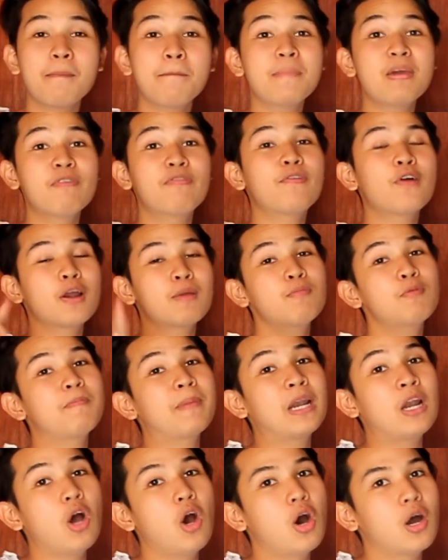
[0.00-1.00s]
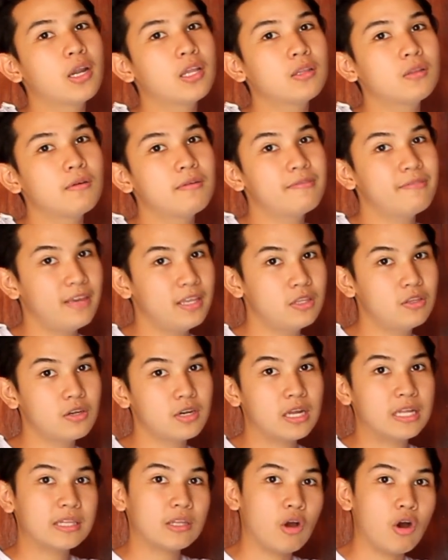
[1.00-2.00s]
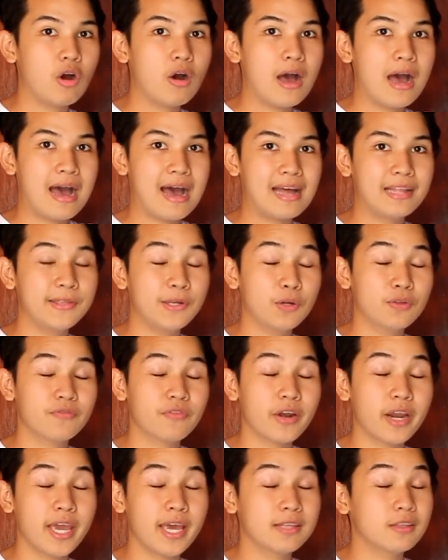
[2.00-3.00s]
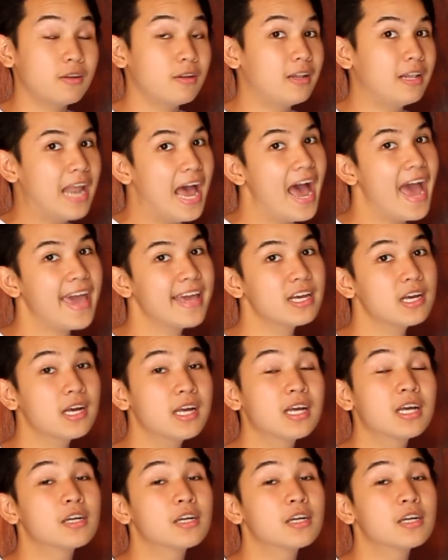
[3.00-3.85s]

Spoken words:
Before mo panoorin tong video na to, ha, don't forget to like,